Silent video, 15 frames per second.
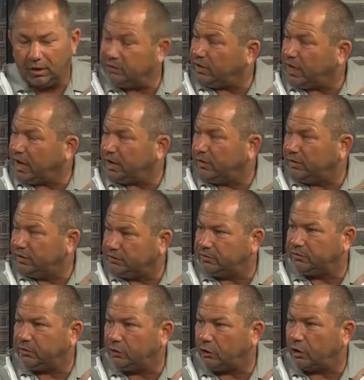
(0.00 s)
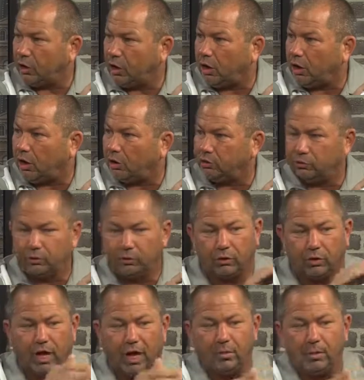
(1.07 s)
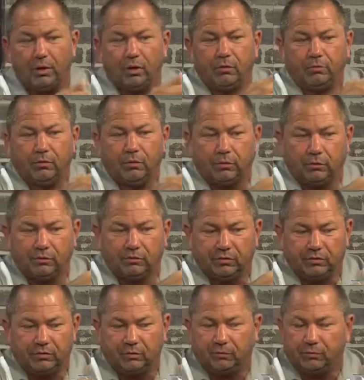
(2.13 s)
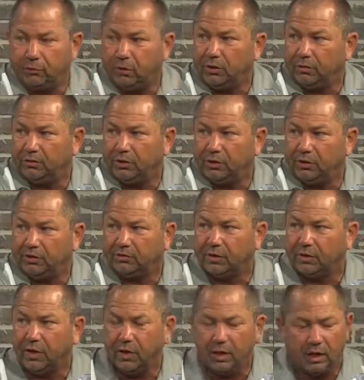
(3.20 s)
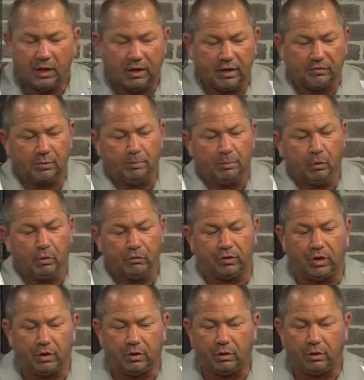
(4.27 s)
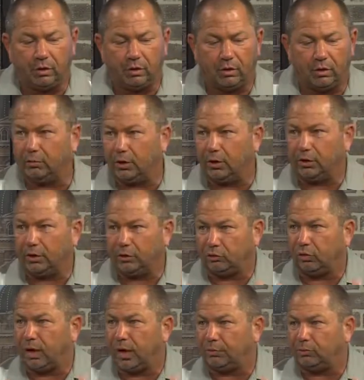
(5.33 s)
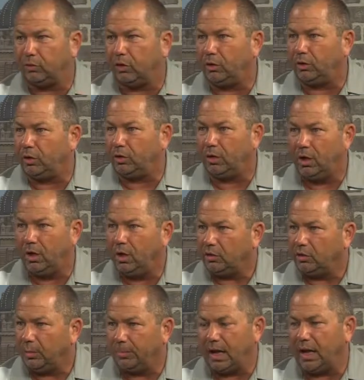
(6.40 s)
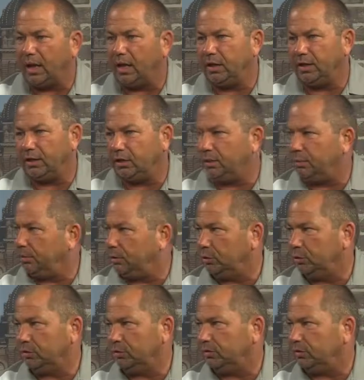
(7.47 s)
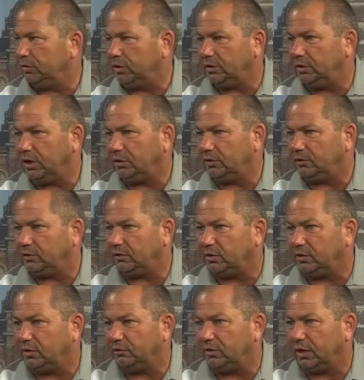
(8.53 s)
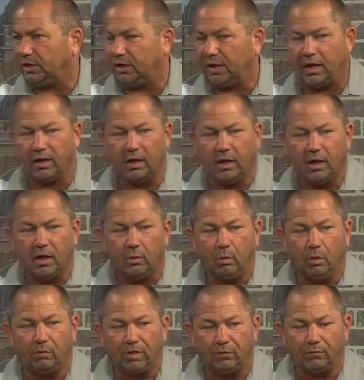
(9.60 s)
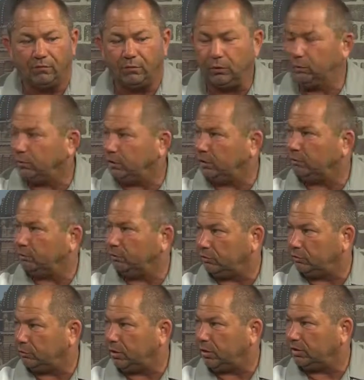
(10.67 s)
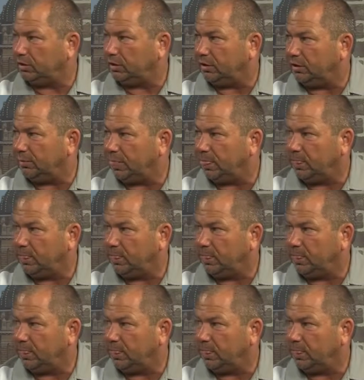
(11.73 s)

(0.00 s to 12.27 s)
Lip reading: Exactly. This is in your car, so your cabin air filter sits in front of this, and as it pulls air through there, it traps all the pollen and the pollutants and the dust and stuff like that. Well, if that filter gets restricted,